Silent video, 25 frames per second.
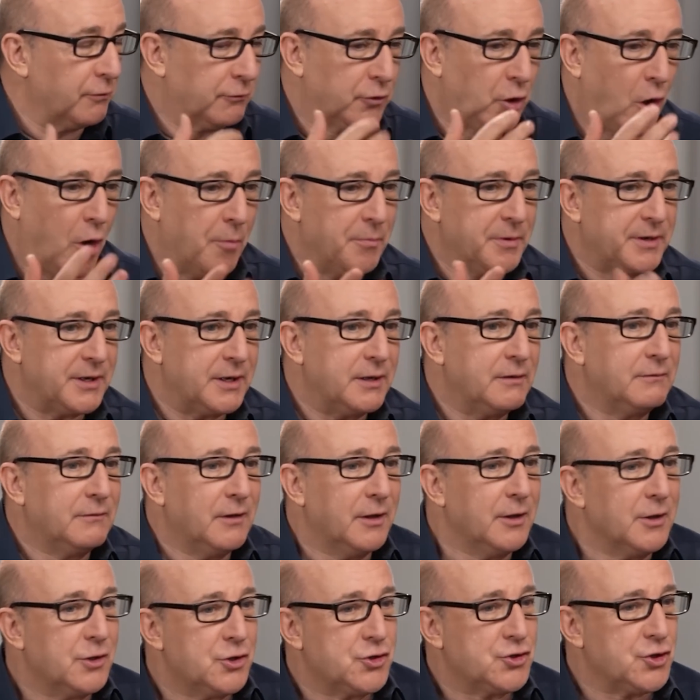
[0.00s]
comedy
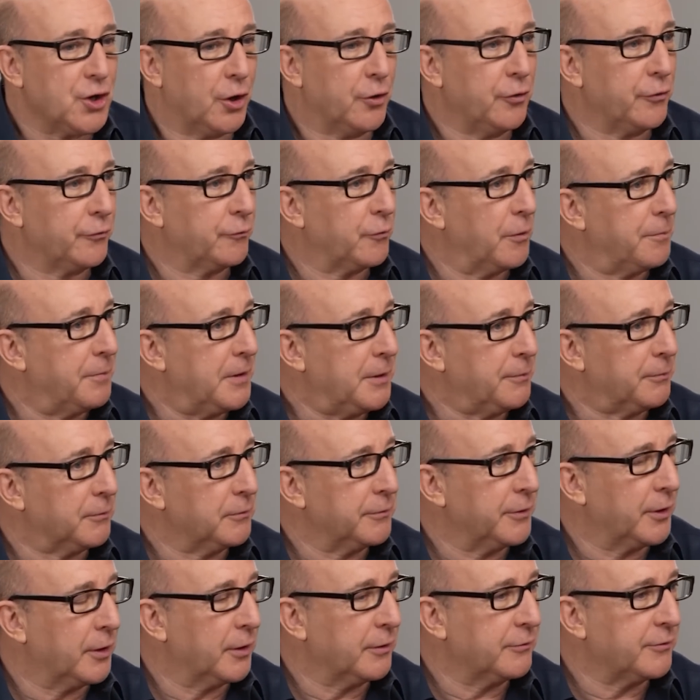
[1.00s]
shows where
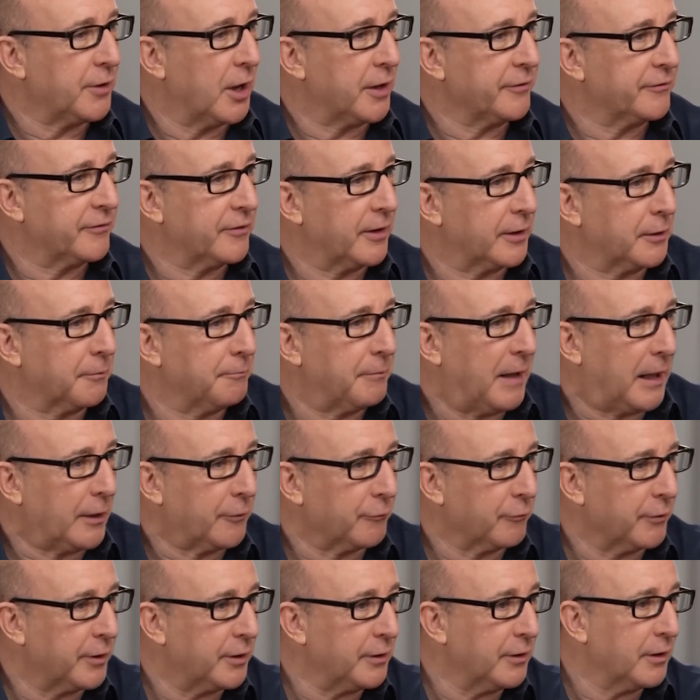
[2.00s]
people, dance like a
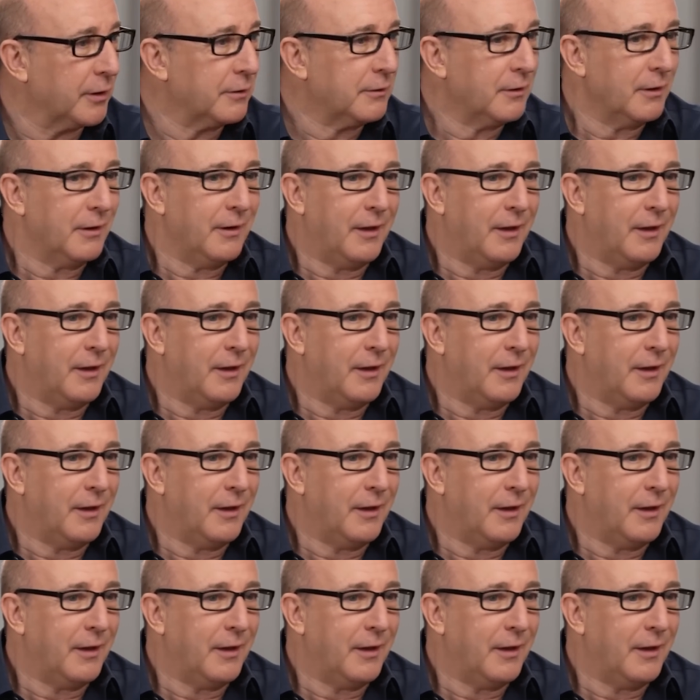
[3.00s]
ballerina.